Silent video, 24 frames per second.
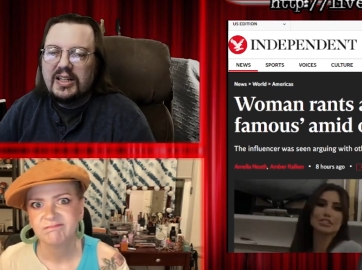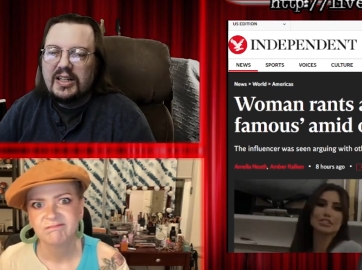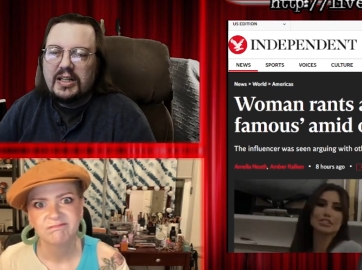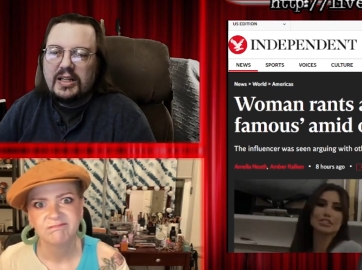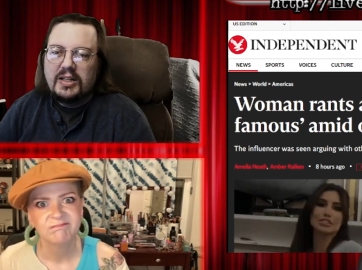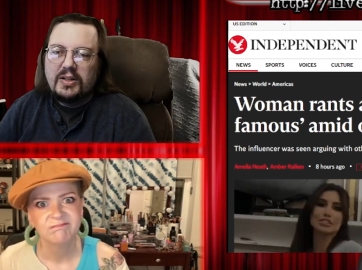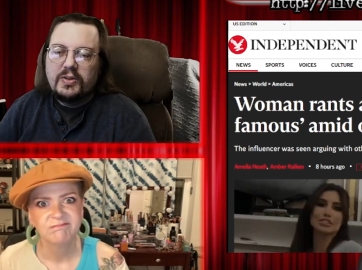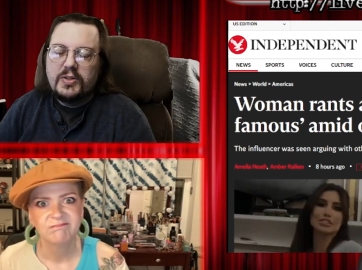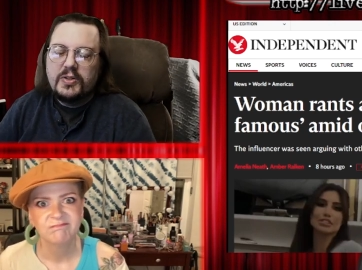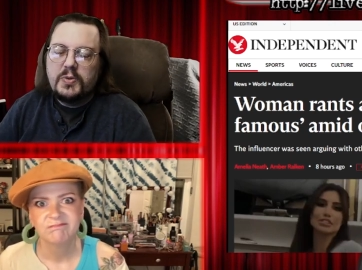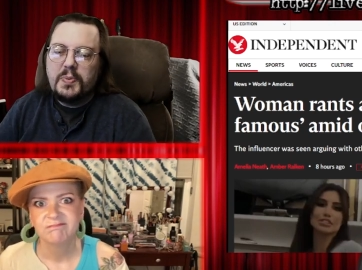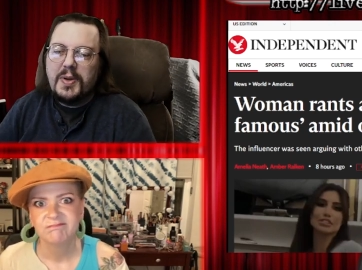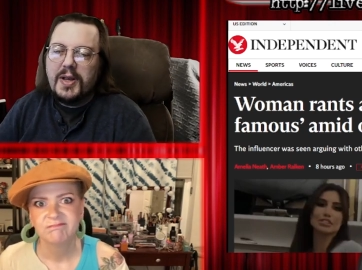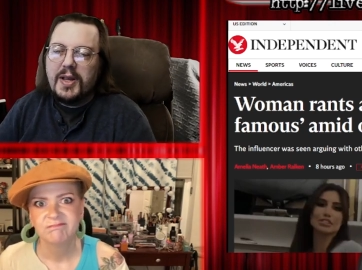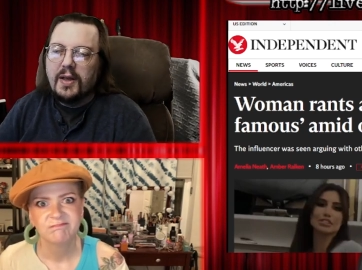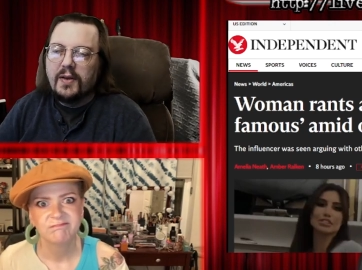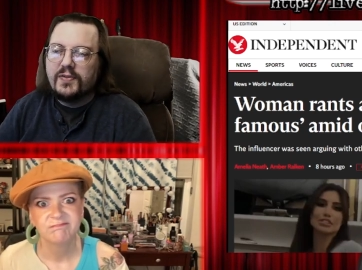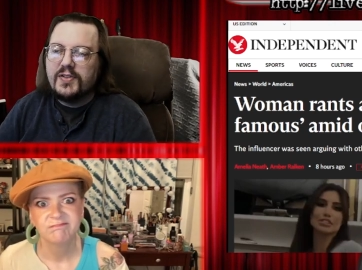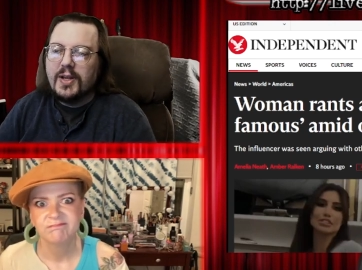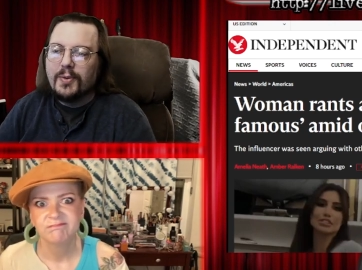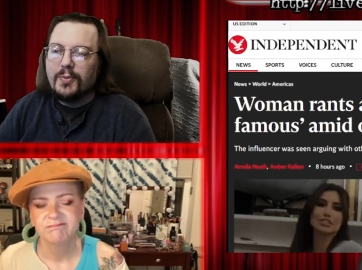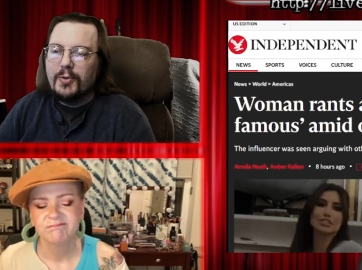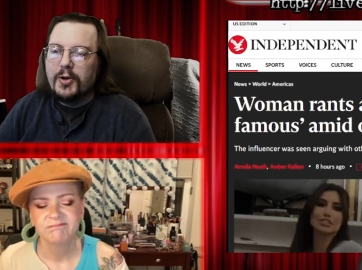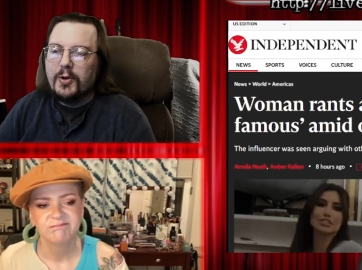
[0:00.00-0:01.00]
Speaker 1: Well, speaking of
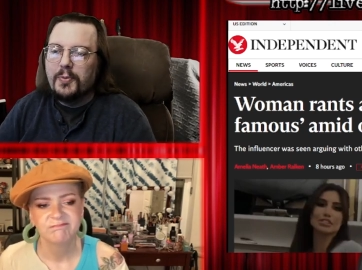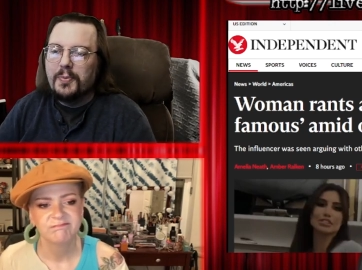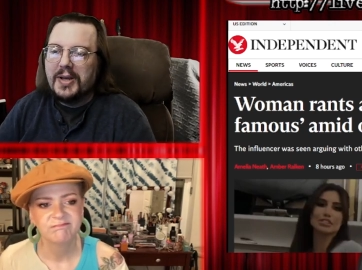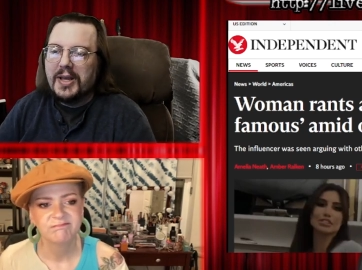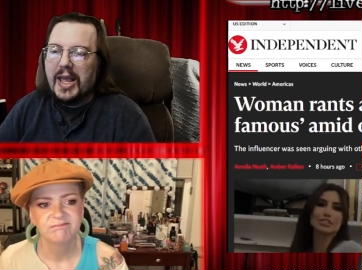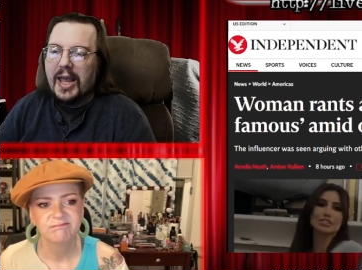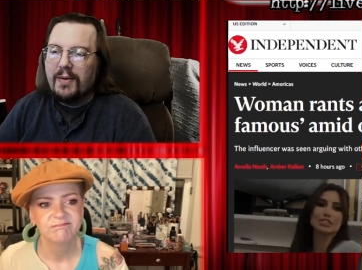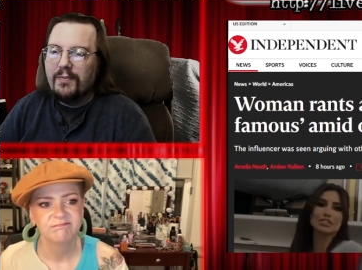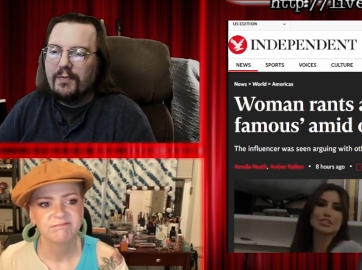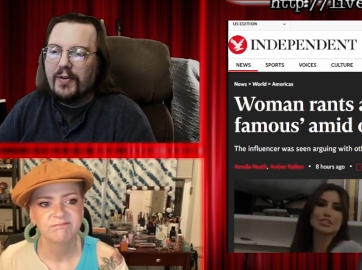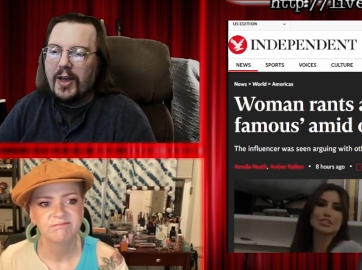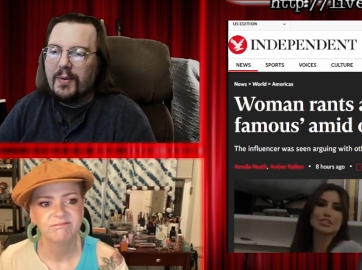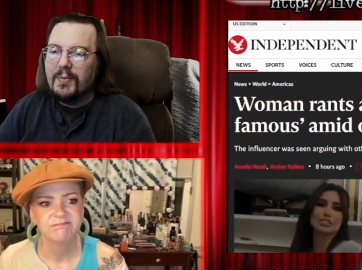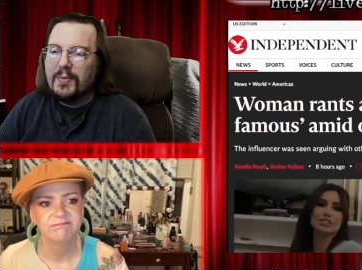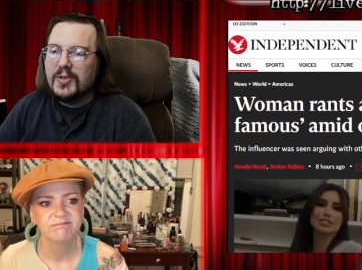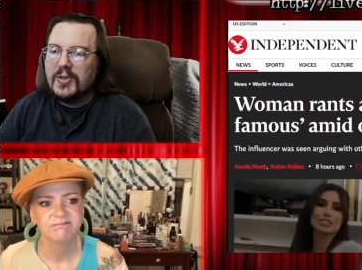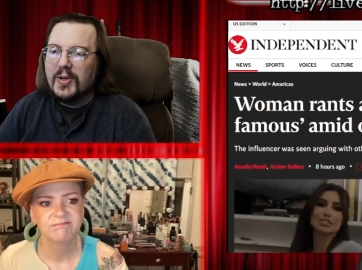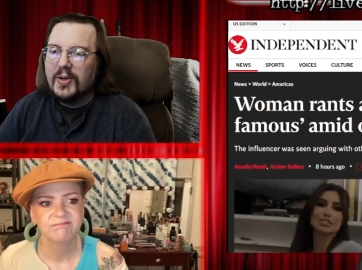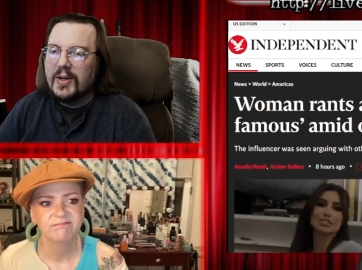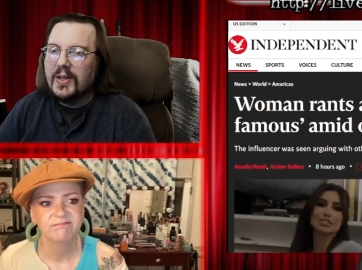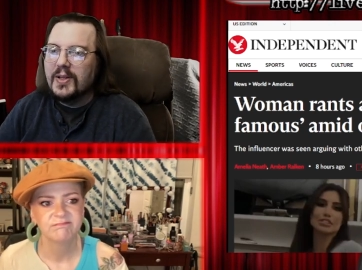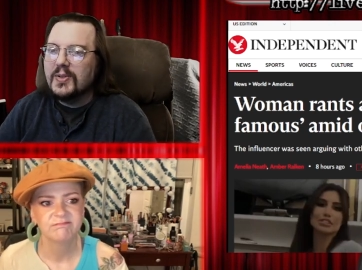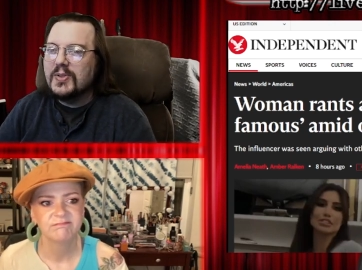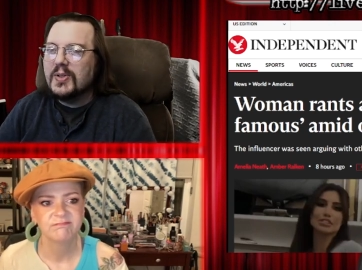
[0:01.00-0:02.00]
someone who became famous on
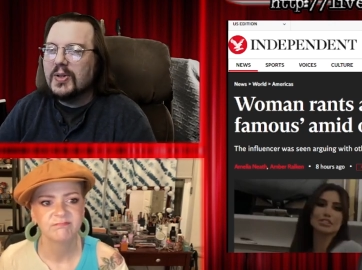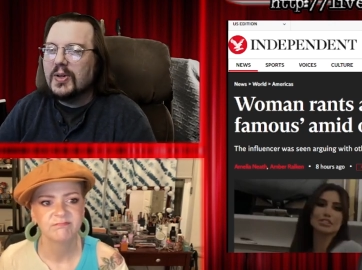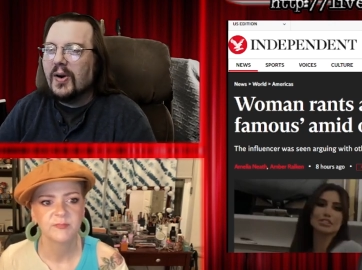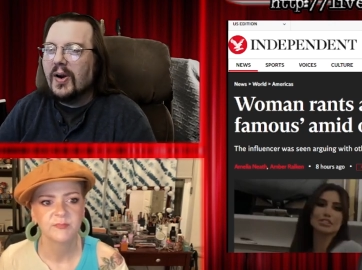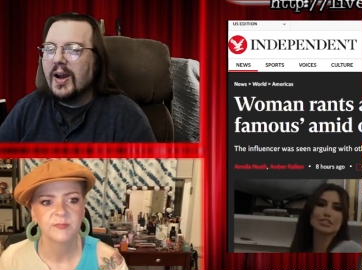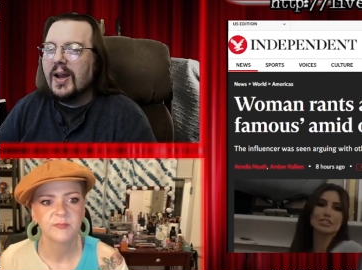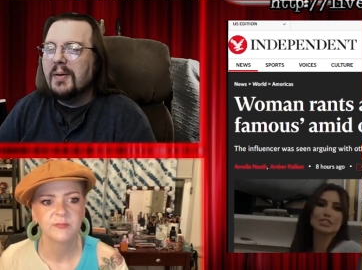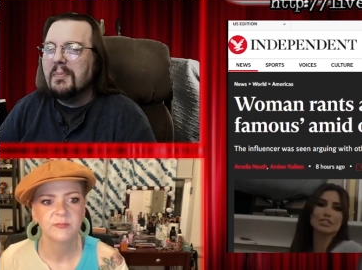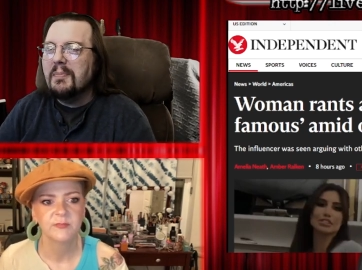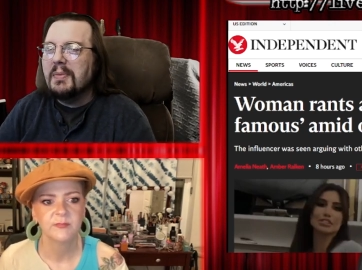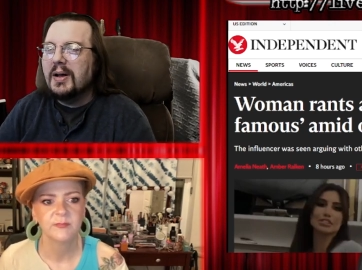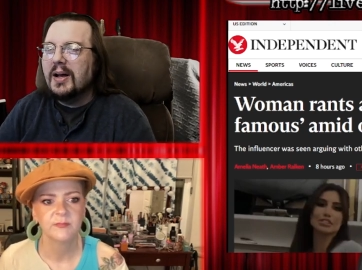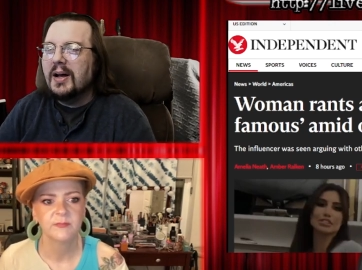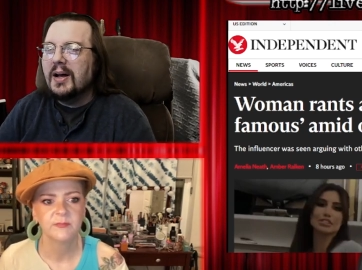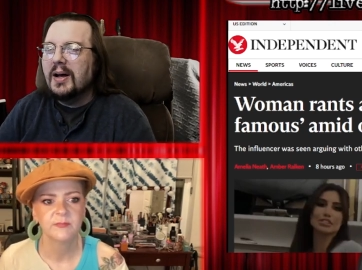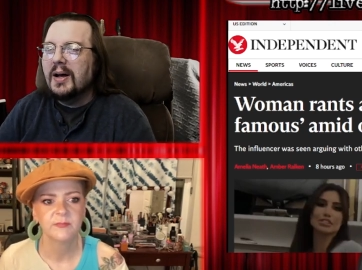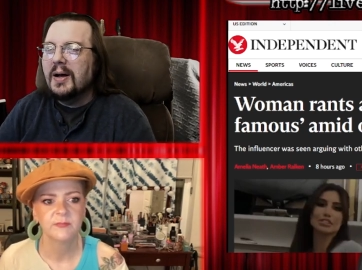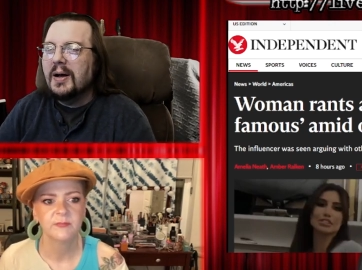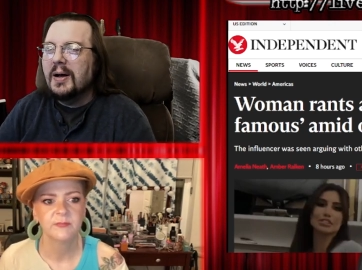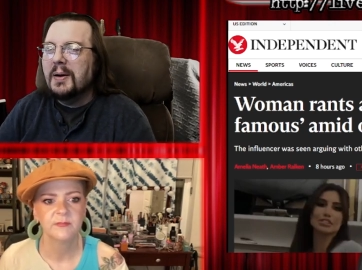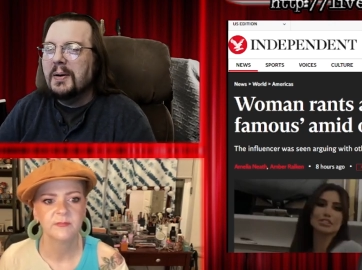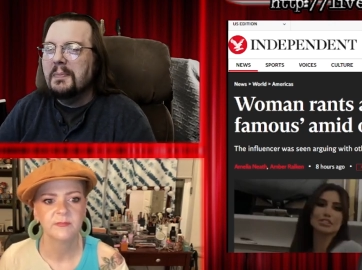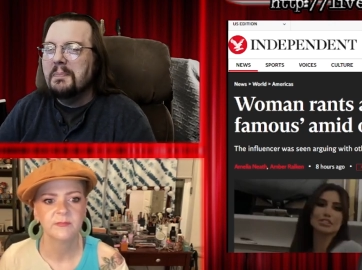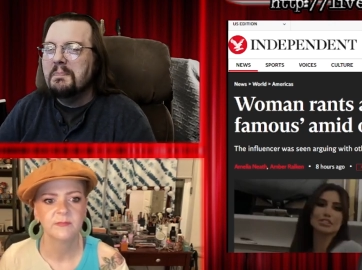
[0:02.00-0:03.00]
Instagram,
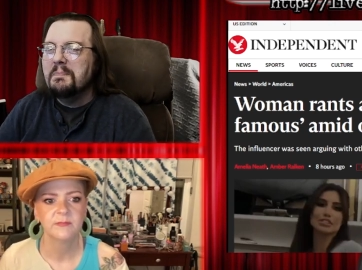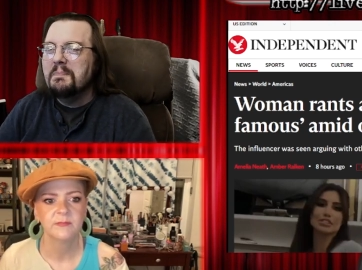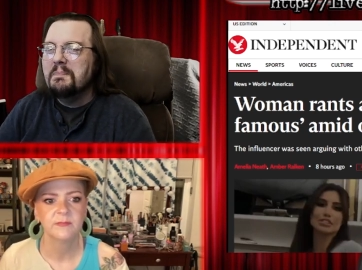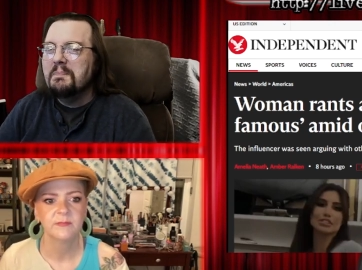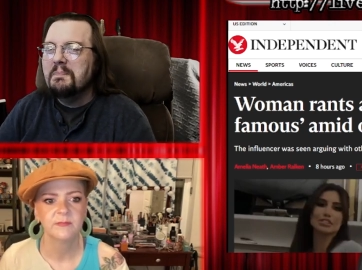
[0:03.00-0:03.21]
um,